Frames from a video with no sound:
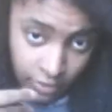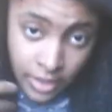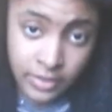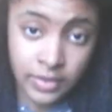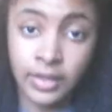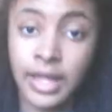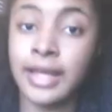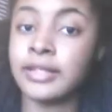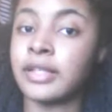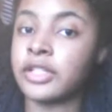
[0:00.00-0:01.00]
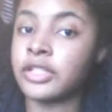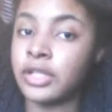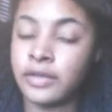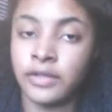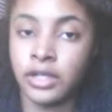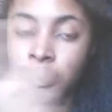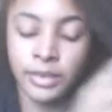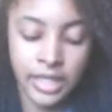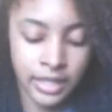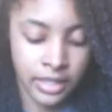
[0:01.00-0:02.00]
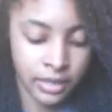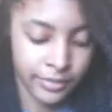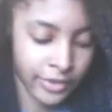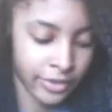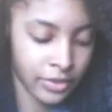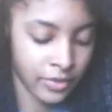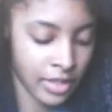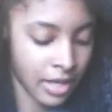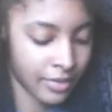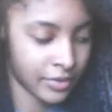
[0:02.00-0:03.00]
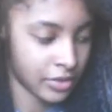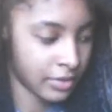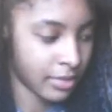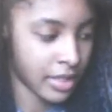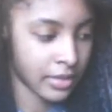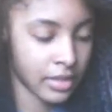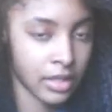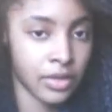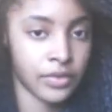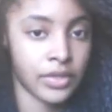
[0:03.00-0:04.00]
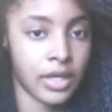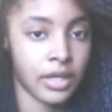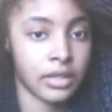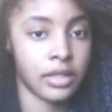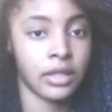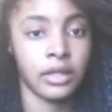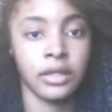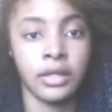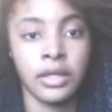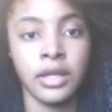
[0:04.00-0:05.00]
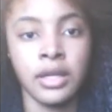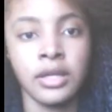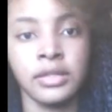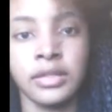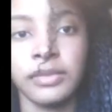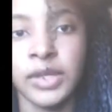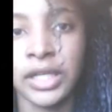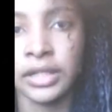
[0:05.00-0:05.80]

you guys the last section. I've already applied hair milk to it, now I'm just applying the ecostyler. This is my